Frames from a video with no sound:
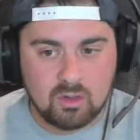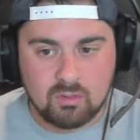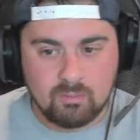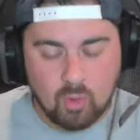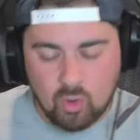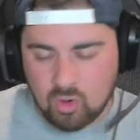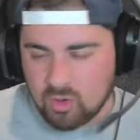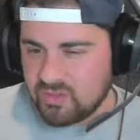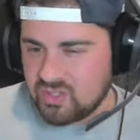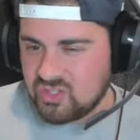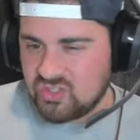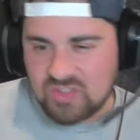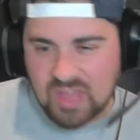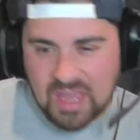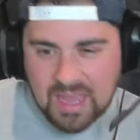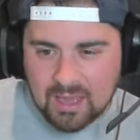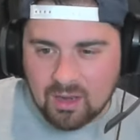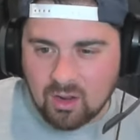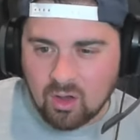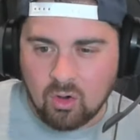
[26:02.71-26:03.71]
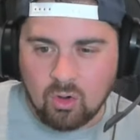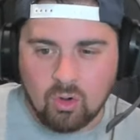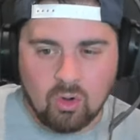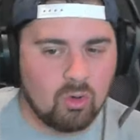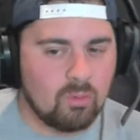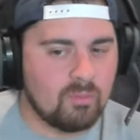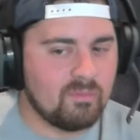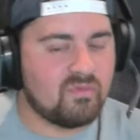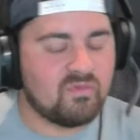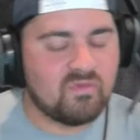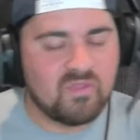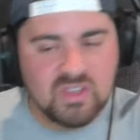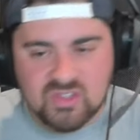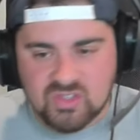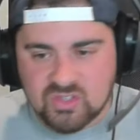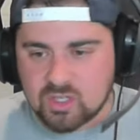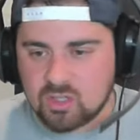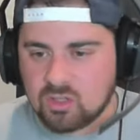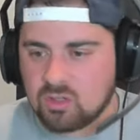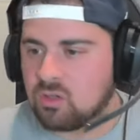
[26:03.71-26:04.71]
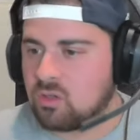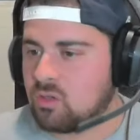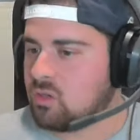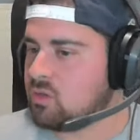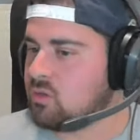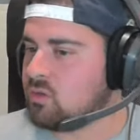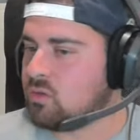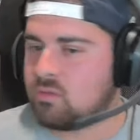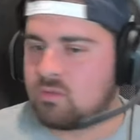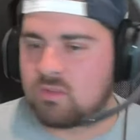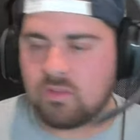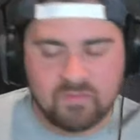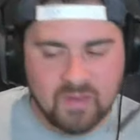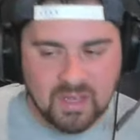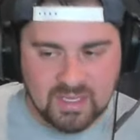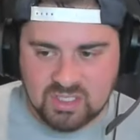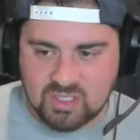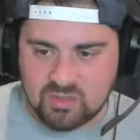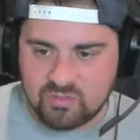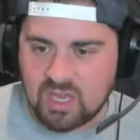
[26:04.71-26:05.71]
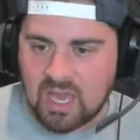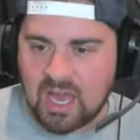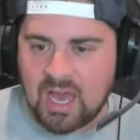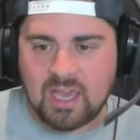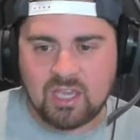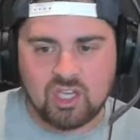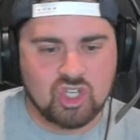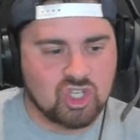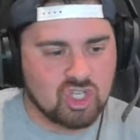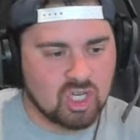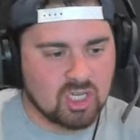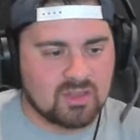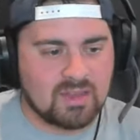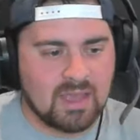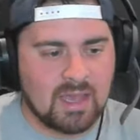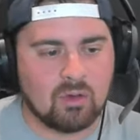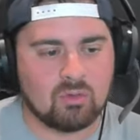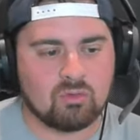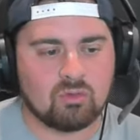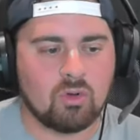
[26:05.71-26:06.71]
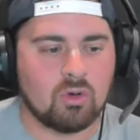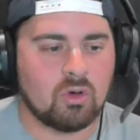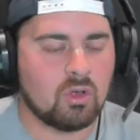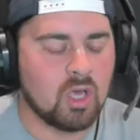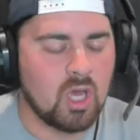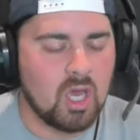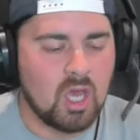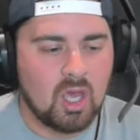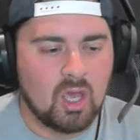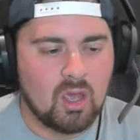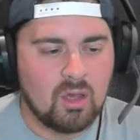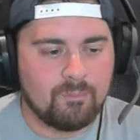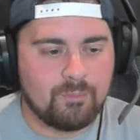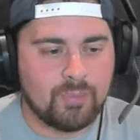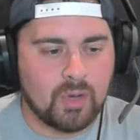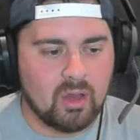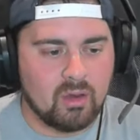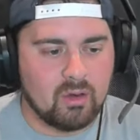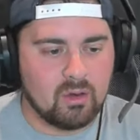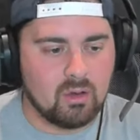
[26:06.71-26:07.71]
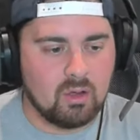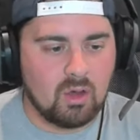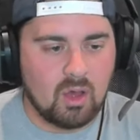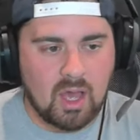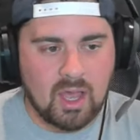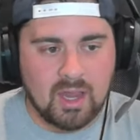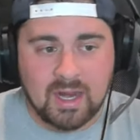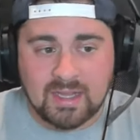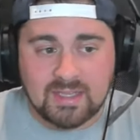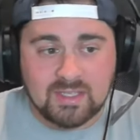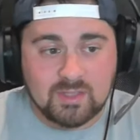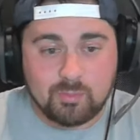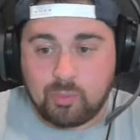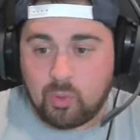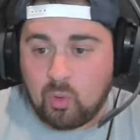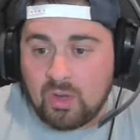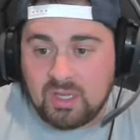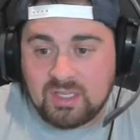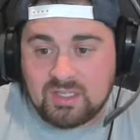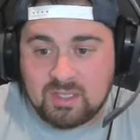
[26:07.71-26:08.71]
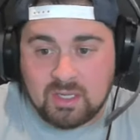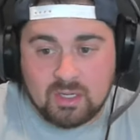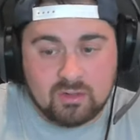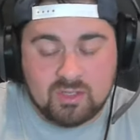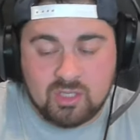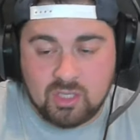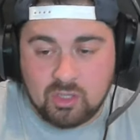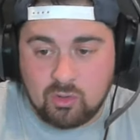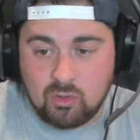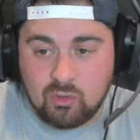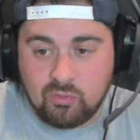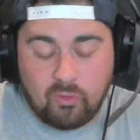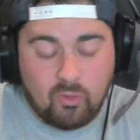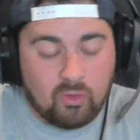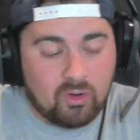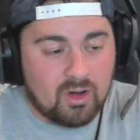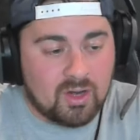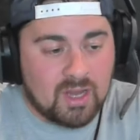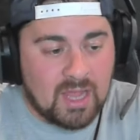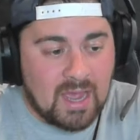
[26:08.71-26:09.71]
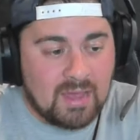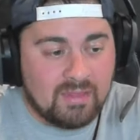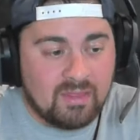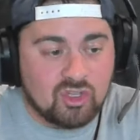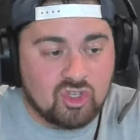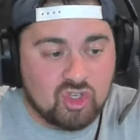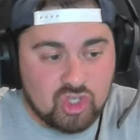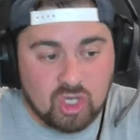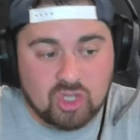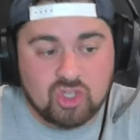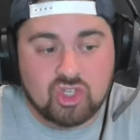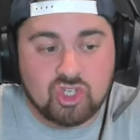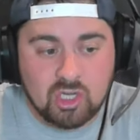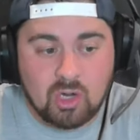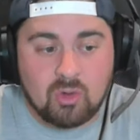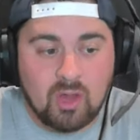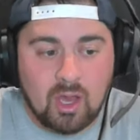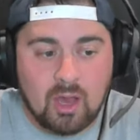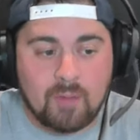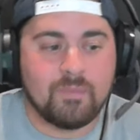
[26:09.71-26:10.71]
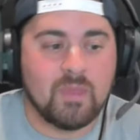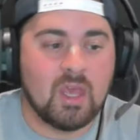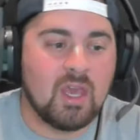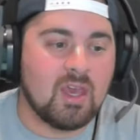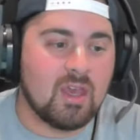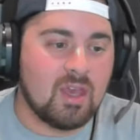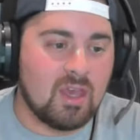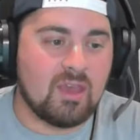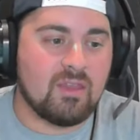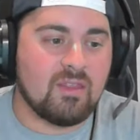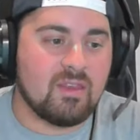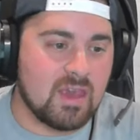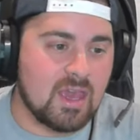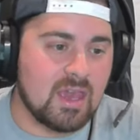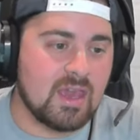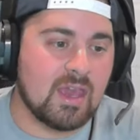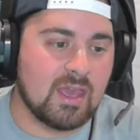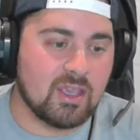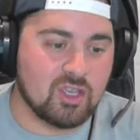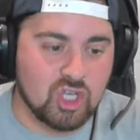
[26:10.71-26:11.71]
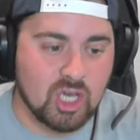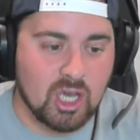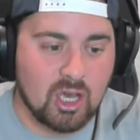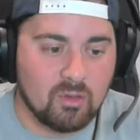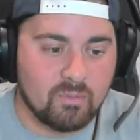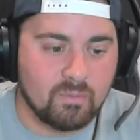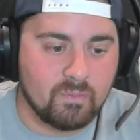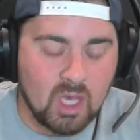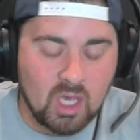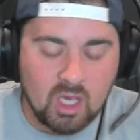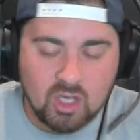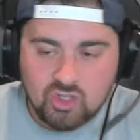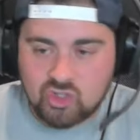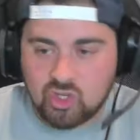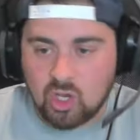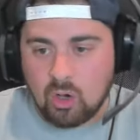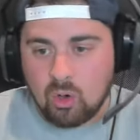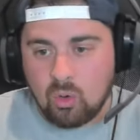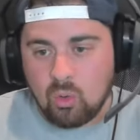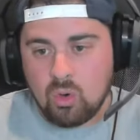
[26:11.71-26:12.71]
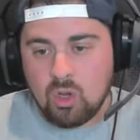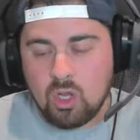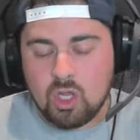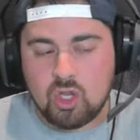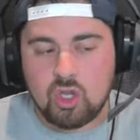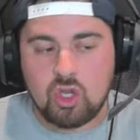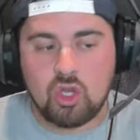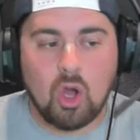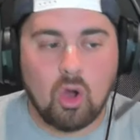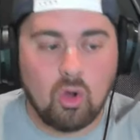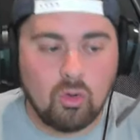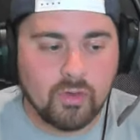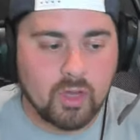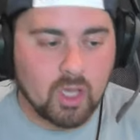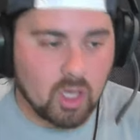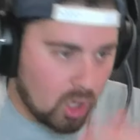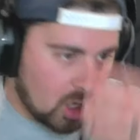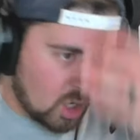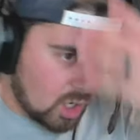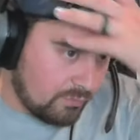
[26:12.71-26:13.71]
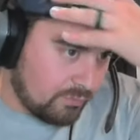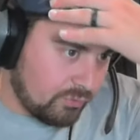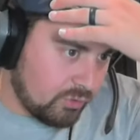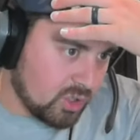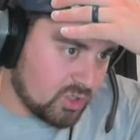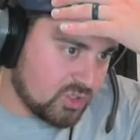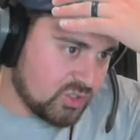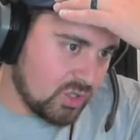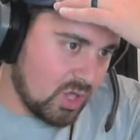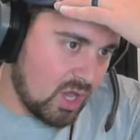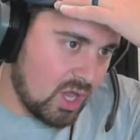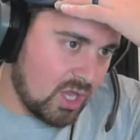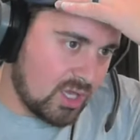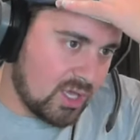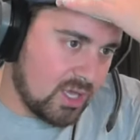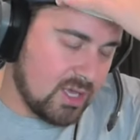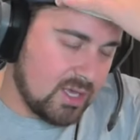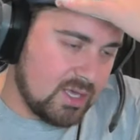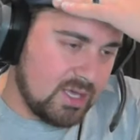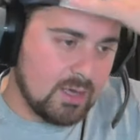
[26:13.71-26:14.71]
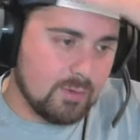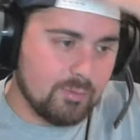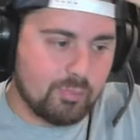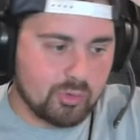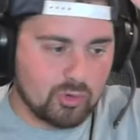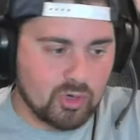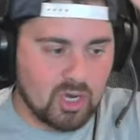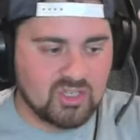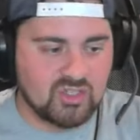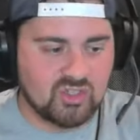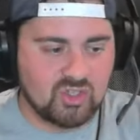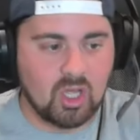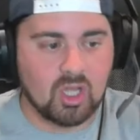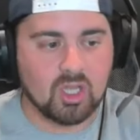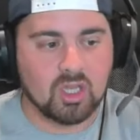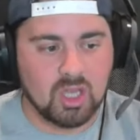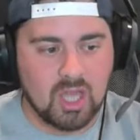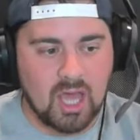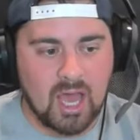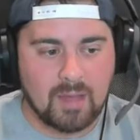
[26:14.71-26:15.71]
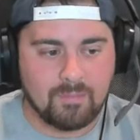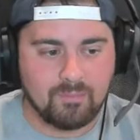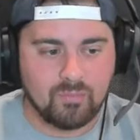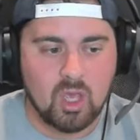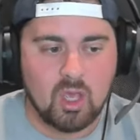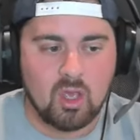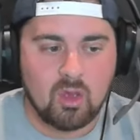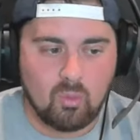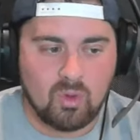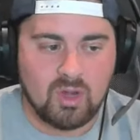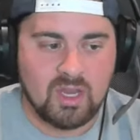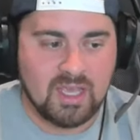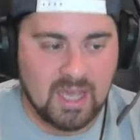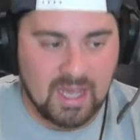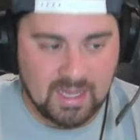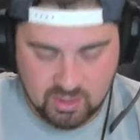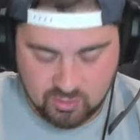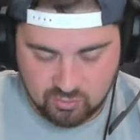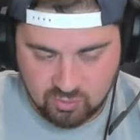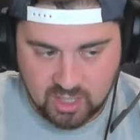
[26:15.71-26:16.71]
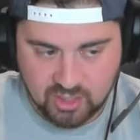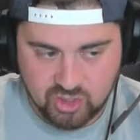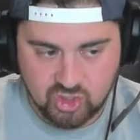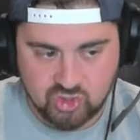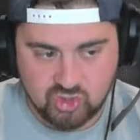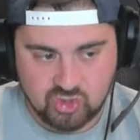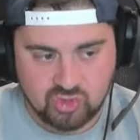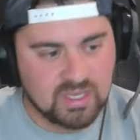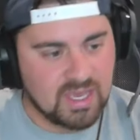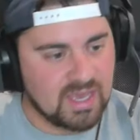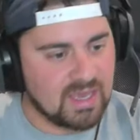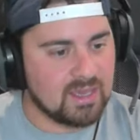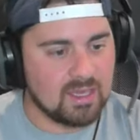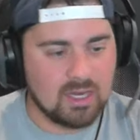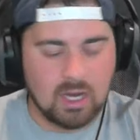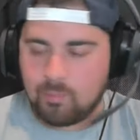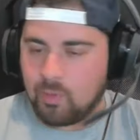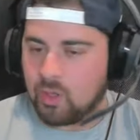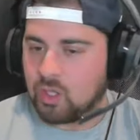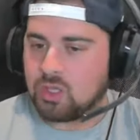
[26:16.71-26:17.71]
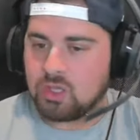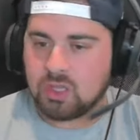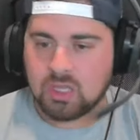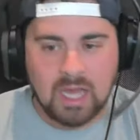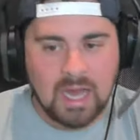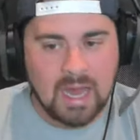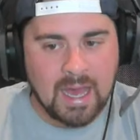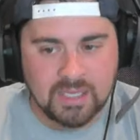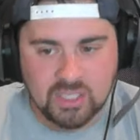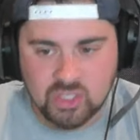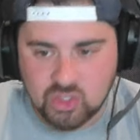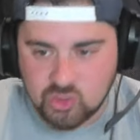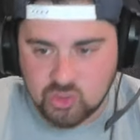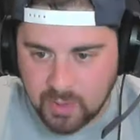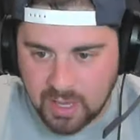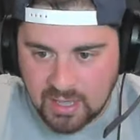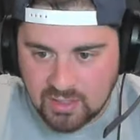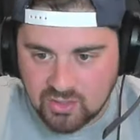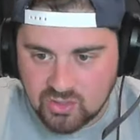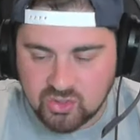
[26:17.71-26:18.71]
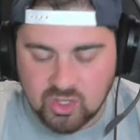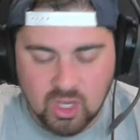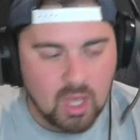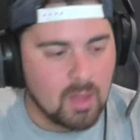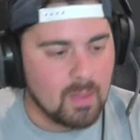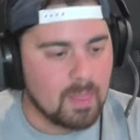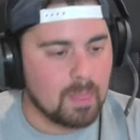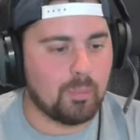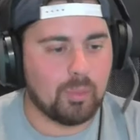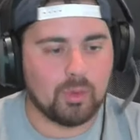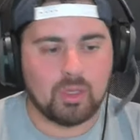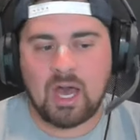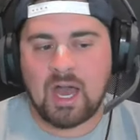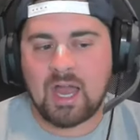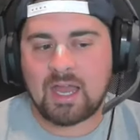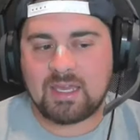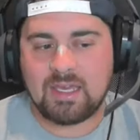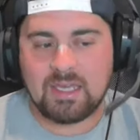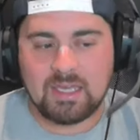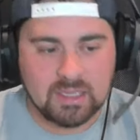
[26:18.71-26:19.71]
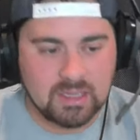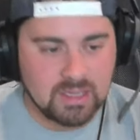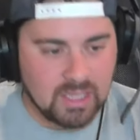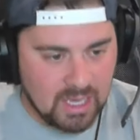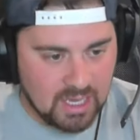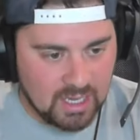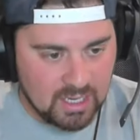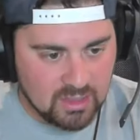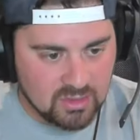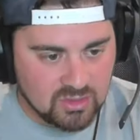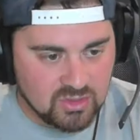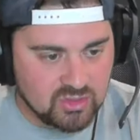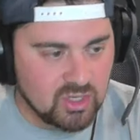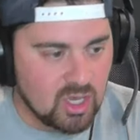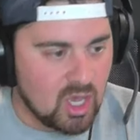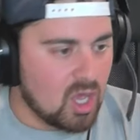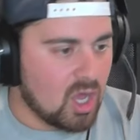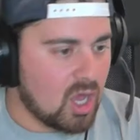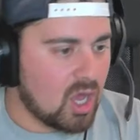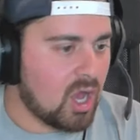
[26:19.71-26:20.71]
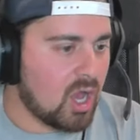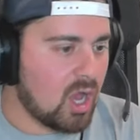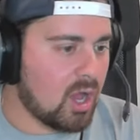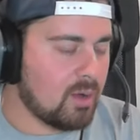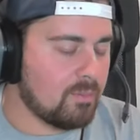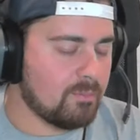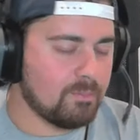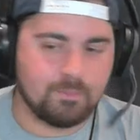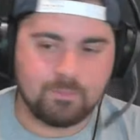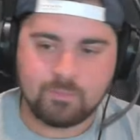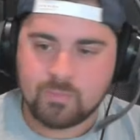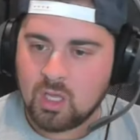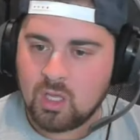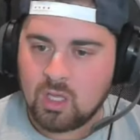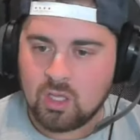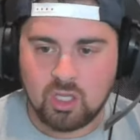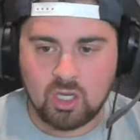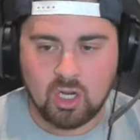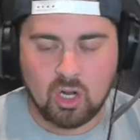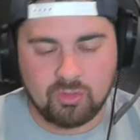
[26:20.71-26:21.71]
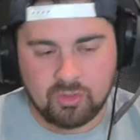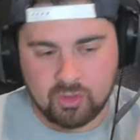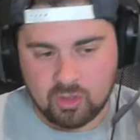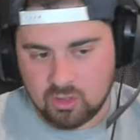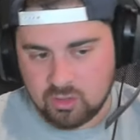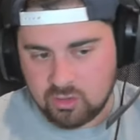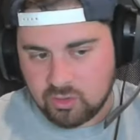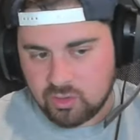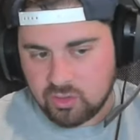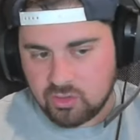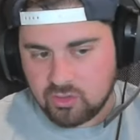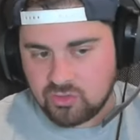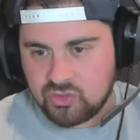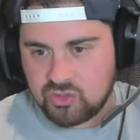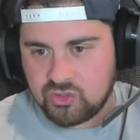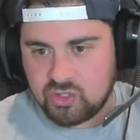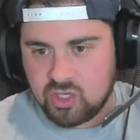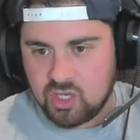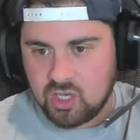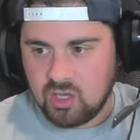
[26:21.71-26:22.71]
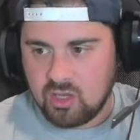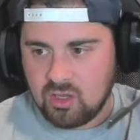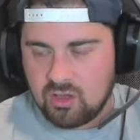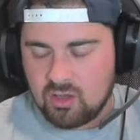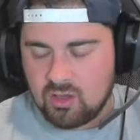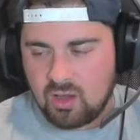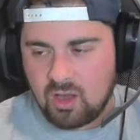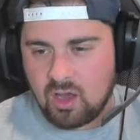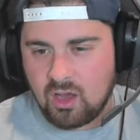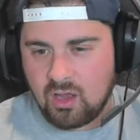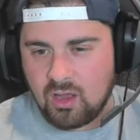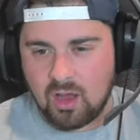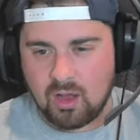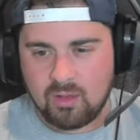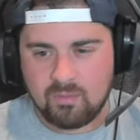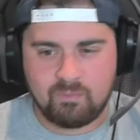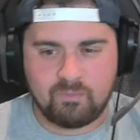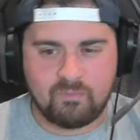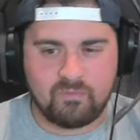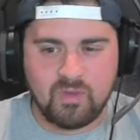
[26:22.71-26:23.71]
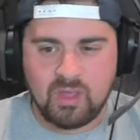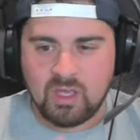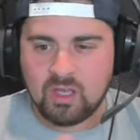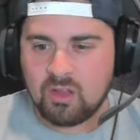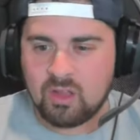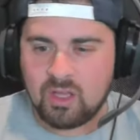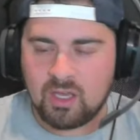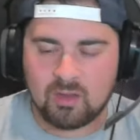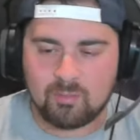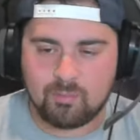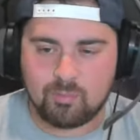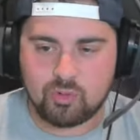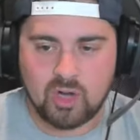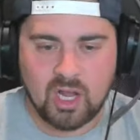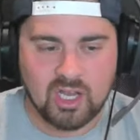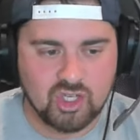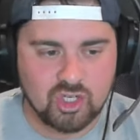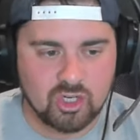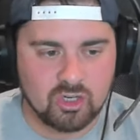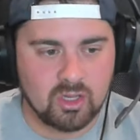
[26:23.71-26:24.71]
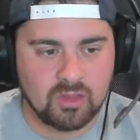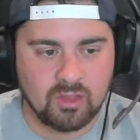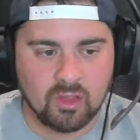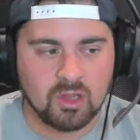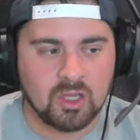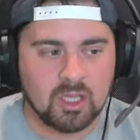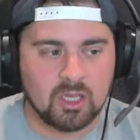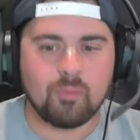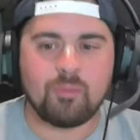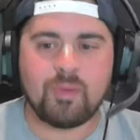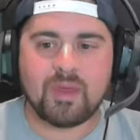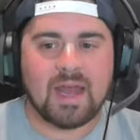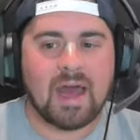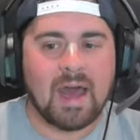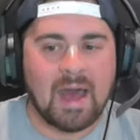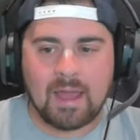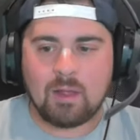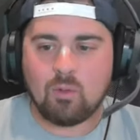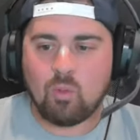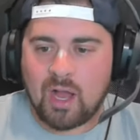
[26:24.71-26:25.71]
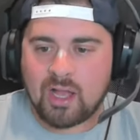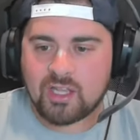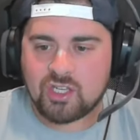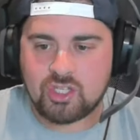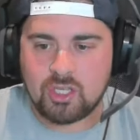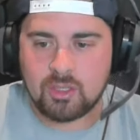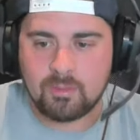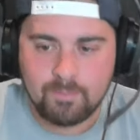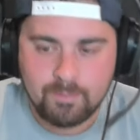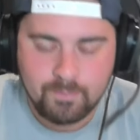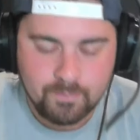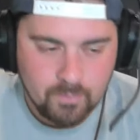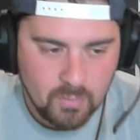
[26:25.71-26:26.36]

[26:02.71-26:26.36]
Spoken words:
More of a stay-at-home, physical, defensive guy, shutdown role. But I got some points there too for a guy that just showed up in the AHL. So Novikov looks like he impressed a lot when he got to Rochester, taking up a lot of space, blocking lanes. You know, there's a feeling pressure in the little bit I watched him.